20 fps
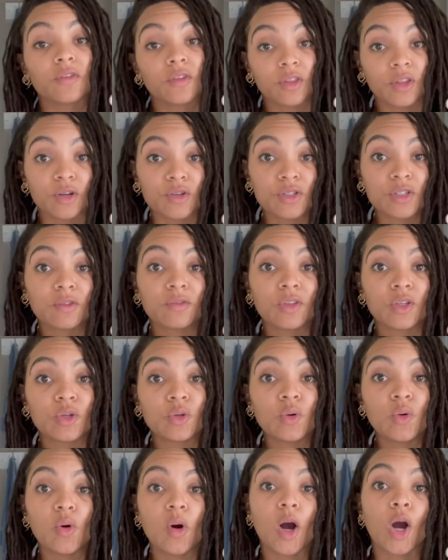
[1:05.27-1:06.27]
for those of
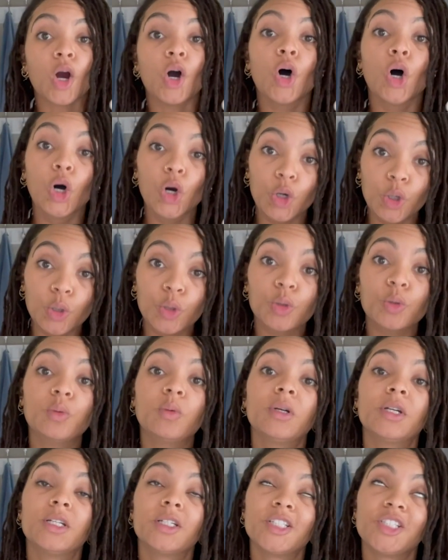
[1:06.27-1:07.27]
you who are
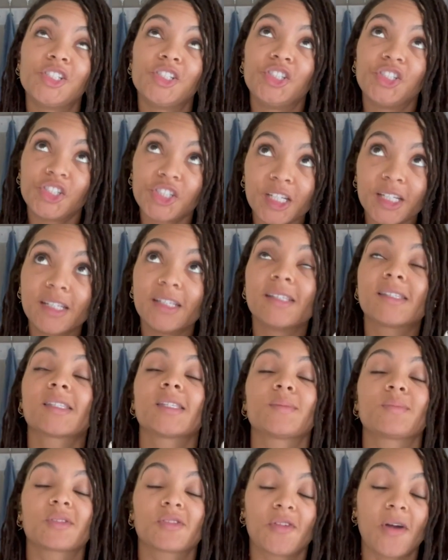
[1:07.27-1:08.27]
OG
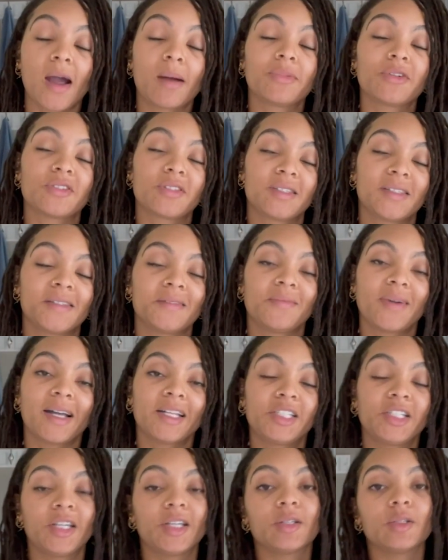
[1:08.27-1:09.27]
subscribers to my
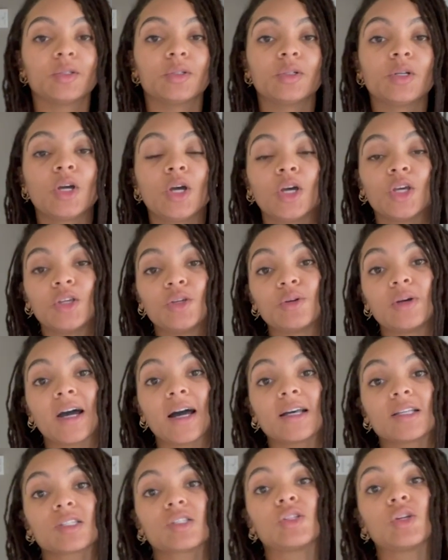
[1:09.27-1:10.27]
channel, you
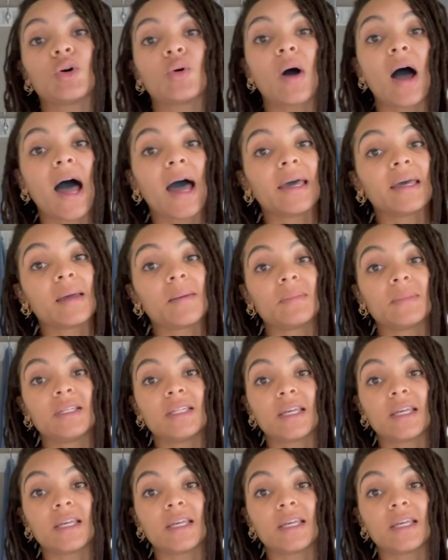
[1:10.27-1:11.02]
guys know I am